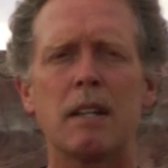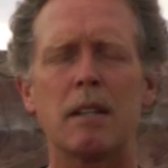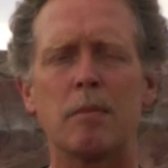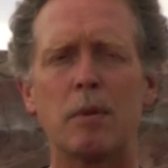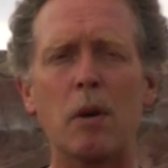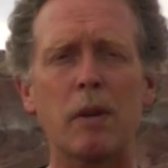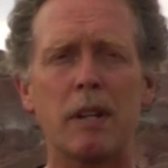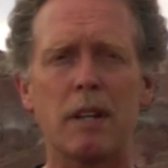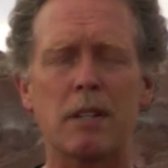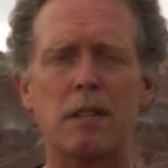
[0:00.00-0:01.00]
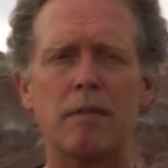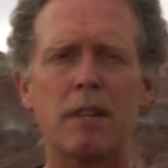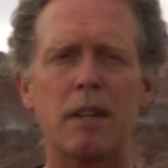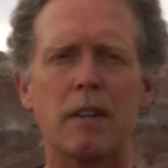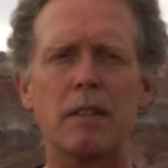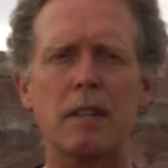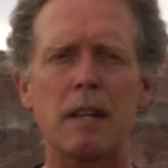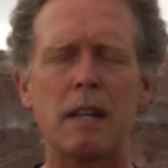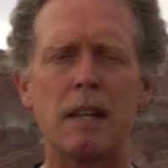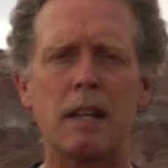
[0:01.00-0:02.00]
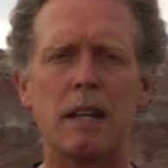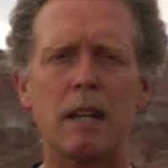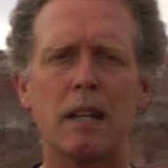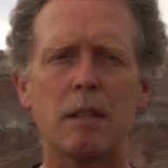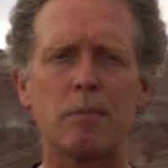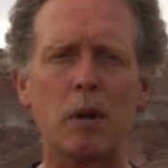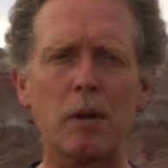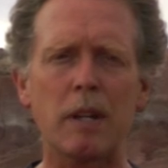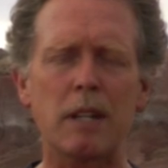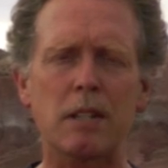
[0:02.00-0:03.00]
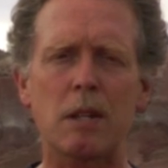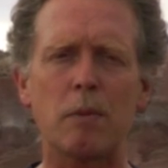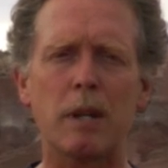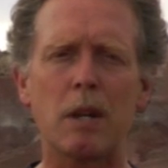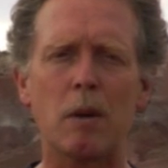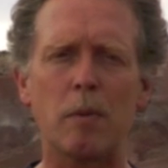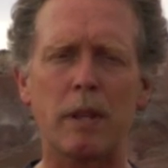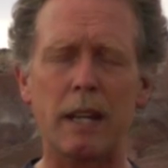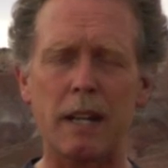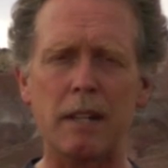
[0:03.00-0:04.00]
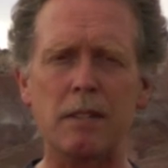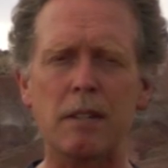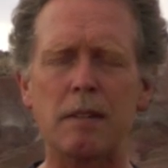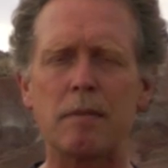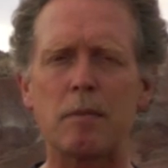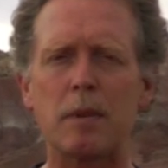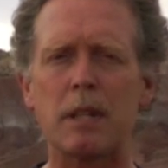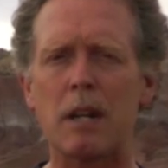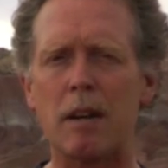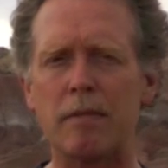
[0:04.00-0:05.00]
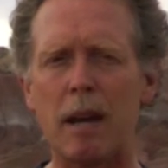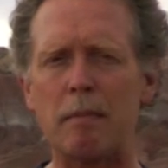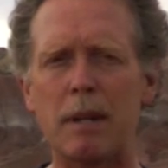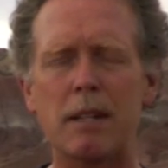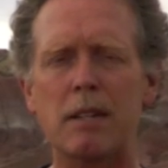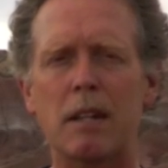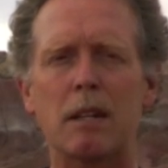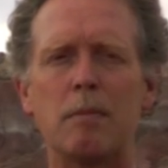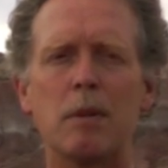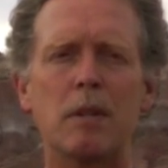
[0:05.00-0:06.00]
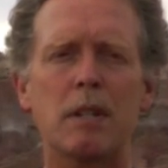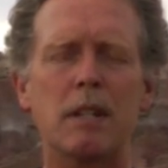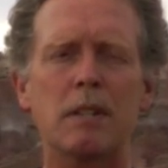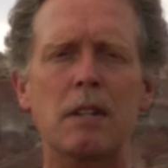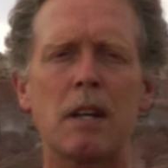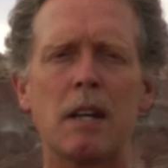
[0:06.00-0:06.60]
the brokenness of the earth and the brokenness that we know within us, within our families and communities,